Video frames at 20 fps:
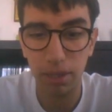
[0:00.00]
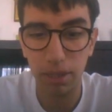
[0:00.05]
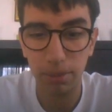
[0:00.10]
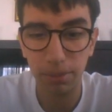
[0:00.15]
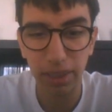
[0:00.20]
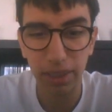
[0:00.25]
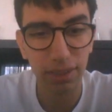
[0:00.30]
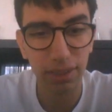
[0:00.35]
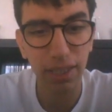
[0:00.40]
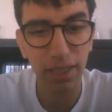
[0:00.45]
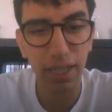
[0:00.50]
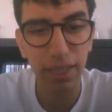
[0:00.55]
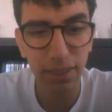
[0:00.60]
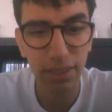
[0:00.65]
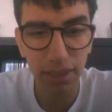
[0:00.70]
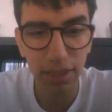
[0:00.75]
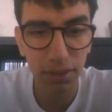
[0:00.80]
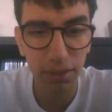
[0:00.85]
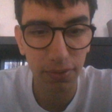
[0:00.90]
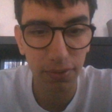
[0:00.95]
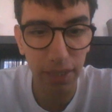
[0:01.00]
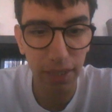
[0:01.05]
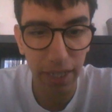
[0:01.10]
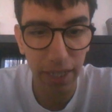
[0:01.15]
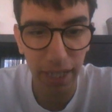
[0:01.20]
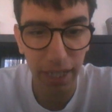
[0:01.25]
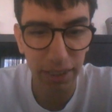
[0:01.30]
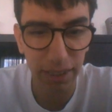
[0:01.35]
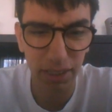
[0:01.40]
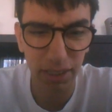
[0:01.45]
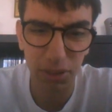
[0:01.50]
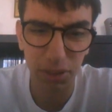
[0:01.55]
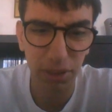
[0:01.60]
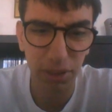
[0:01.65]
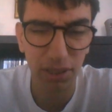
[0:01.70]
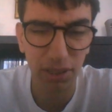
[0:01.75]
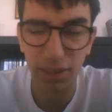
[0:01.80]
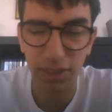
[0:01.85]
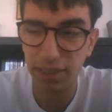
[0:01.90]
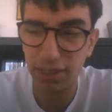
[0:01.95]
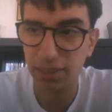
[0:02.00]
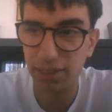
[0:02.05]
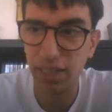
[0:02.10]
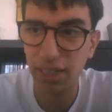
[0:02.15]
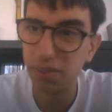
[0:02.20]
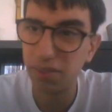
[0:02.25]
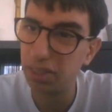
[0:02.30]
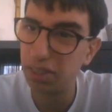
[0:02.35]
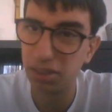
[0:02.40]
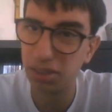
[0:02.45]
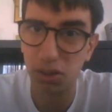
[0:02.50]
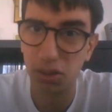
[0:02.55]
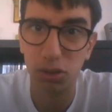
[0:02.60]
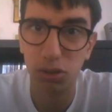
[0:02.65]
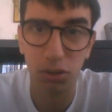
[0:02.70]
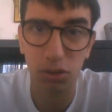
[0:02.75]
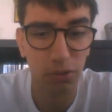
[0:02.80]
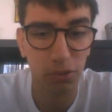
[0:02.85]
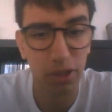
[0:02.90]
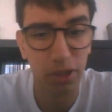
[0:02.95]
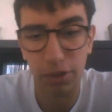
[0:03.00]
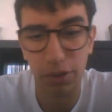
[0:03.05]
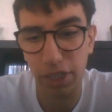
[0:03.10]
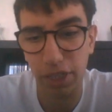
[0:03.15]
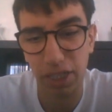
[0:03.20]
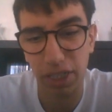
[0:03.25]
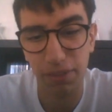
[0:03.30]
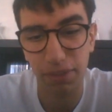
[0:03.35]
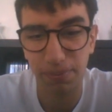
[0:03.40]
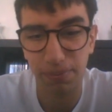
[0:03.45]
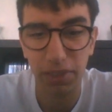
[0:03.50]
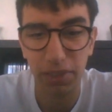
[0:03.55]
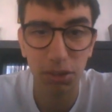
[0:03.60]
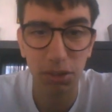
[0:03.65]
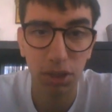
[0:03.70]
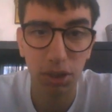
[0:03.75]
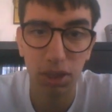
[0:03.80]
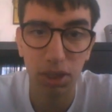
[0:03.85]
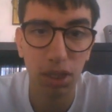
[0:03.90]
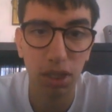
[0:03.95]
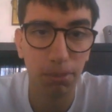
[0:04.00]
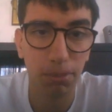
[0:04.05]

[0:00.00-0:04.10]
Because the idea of the knight going to d7 is also very interesting.